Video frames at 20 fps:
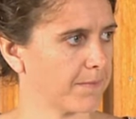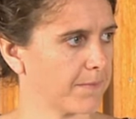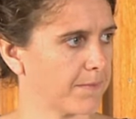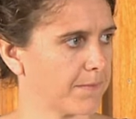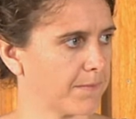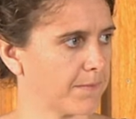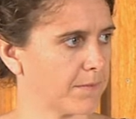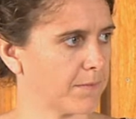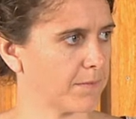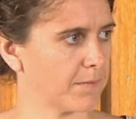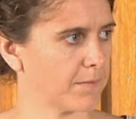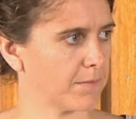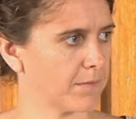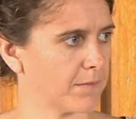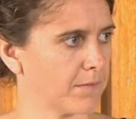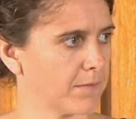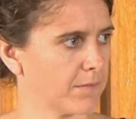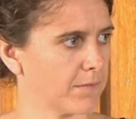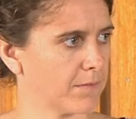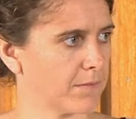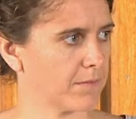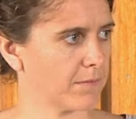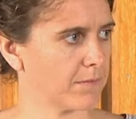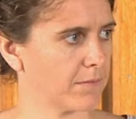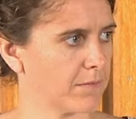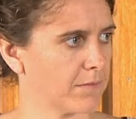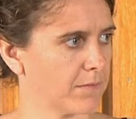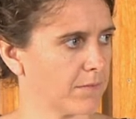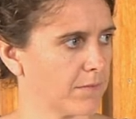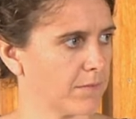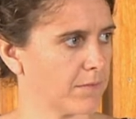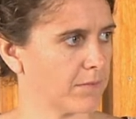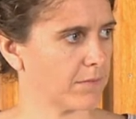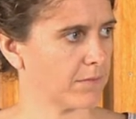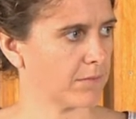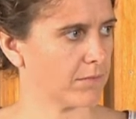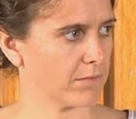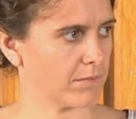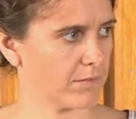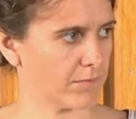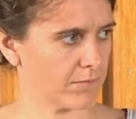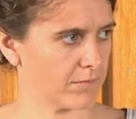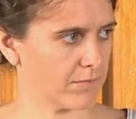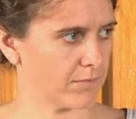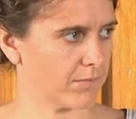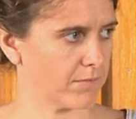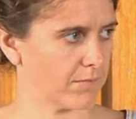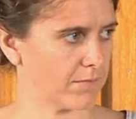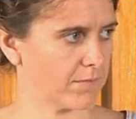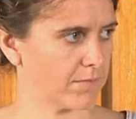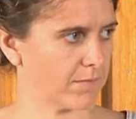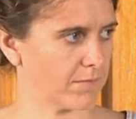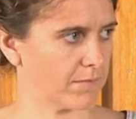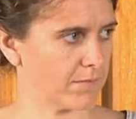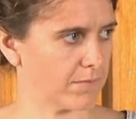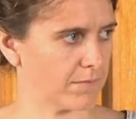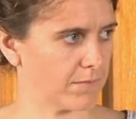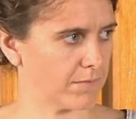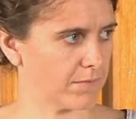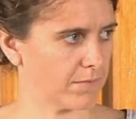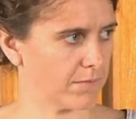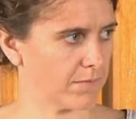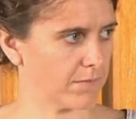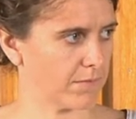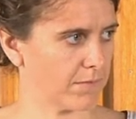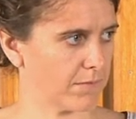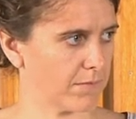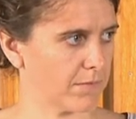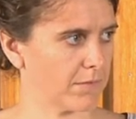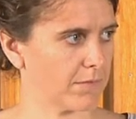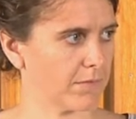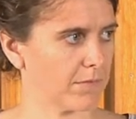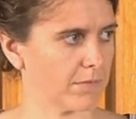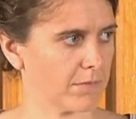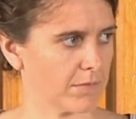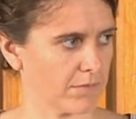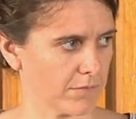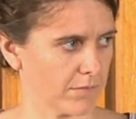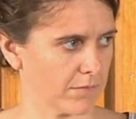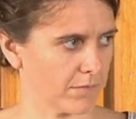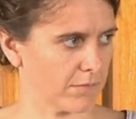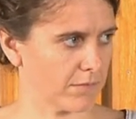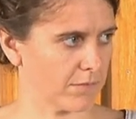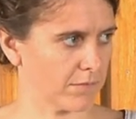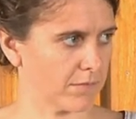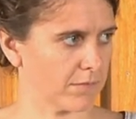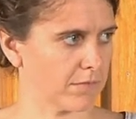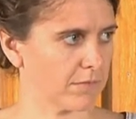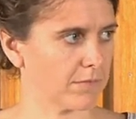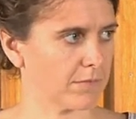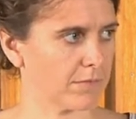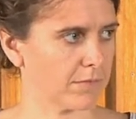This person isn't speaking.